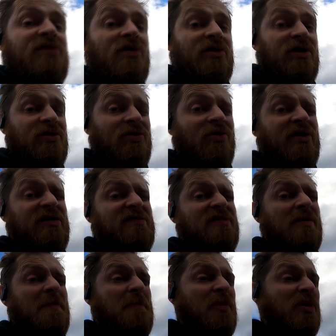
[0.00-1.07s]
you got your
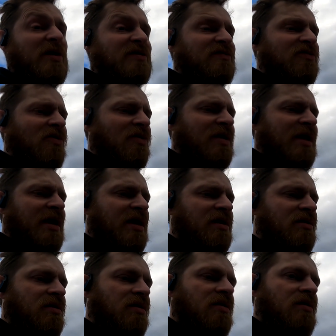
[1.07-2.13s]
noise, but it's not
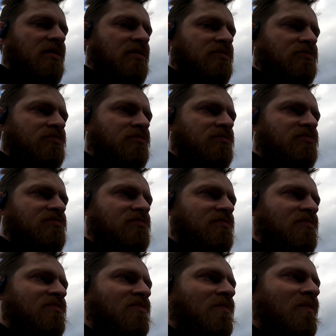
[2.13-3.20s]
like
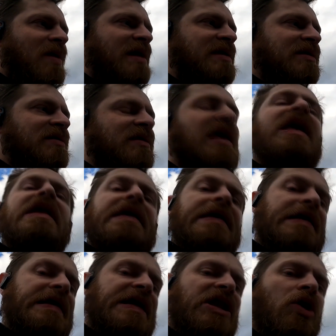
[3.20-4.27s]
mind-killingly